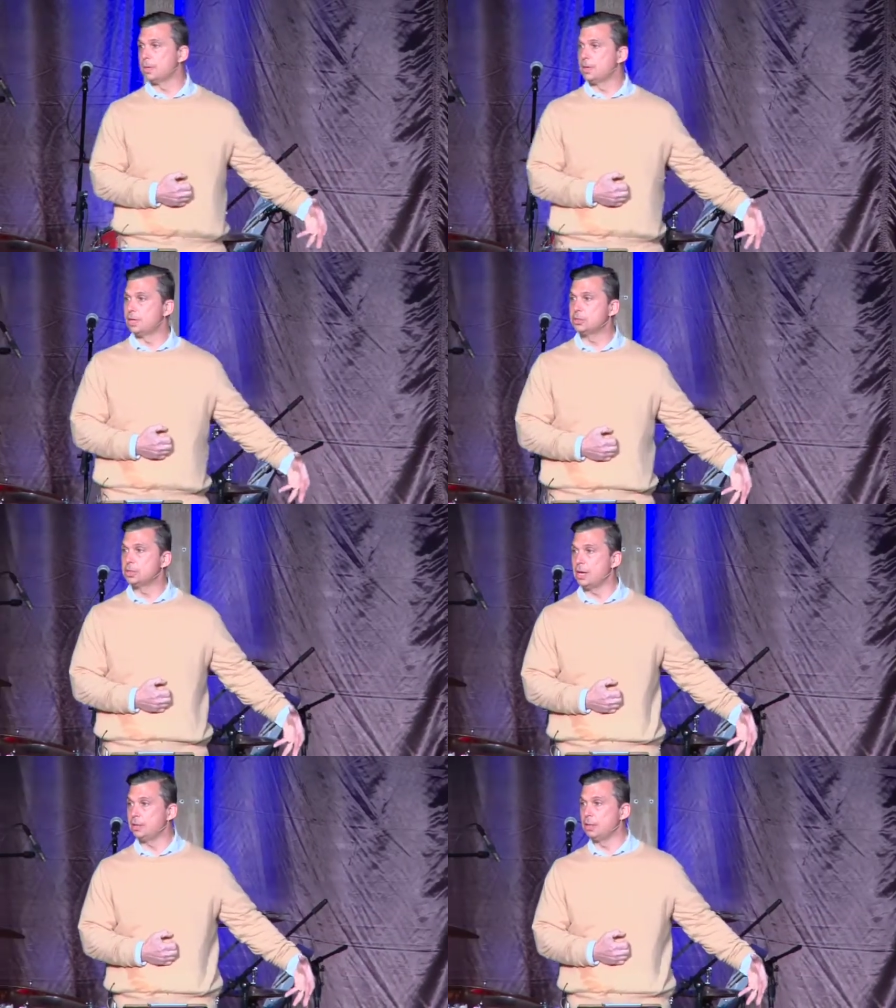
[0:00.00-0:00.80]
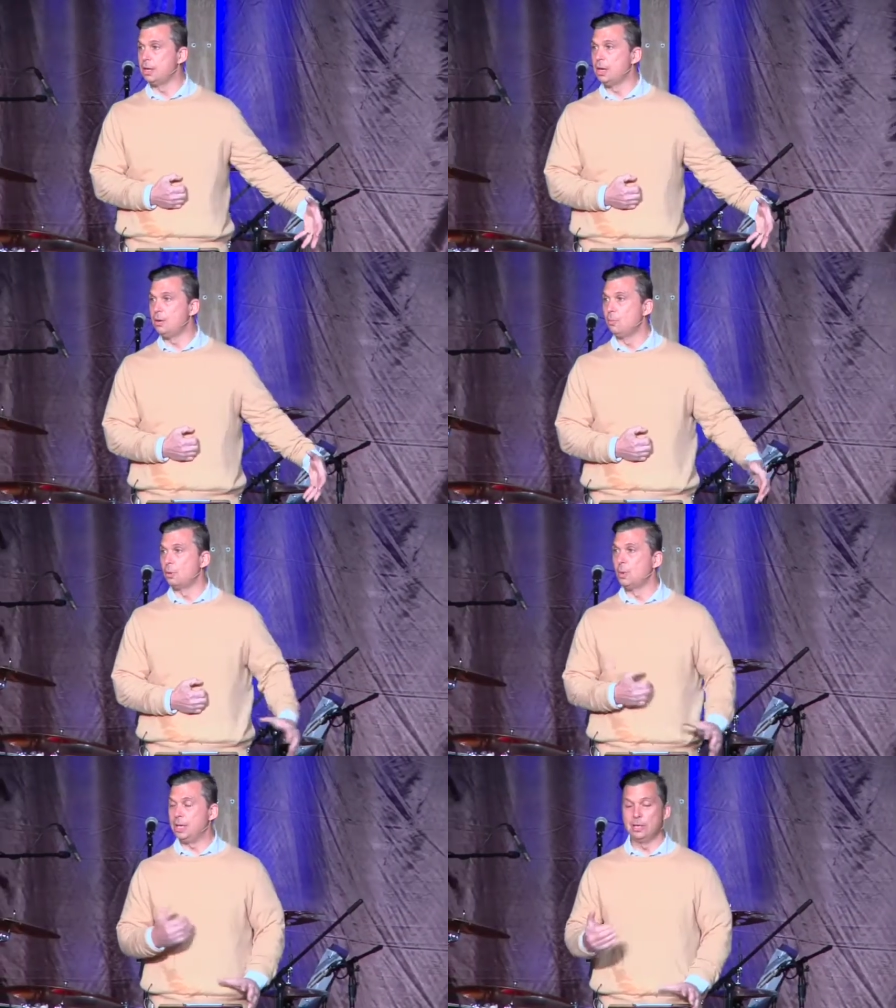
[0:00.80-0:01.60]
Instead, we're
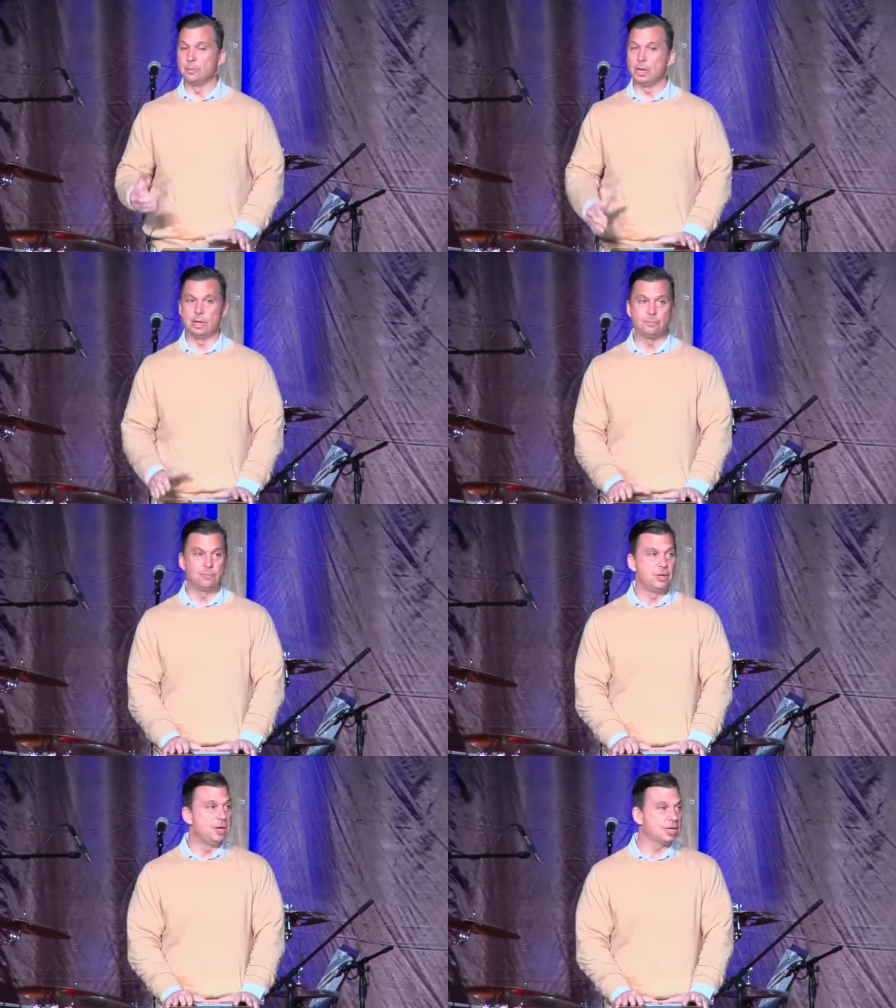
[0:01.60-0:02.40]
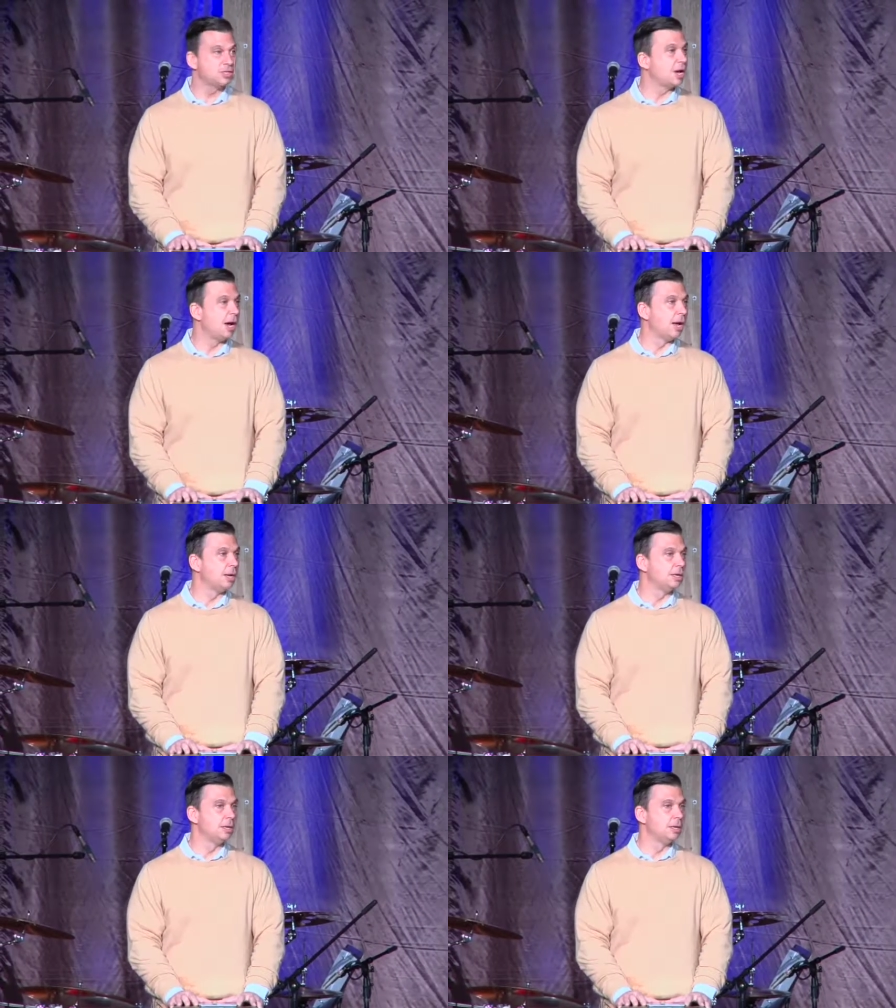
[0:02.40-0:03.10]
waiting around for the next high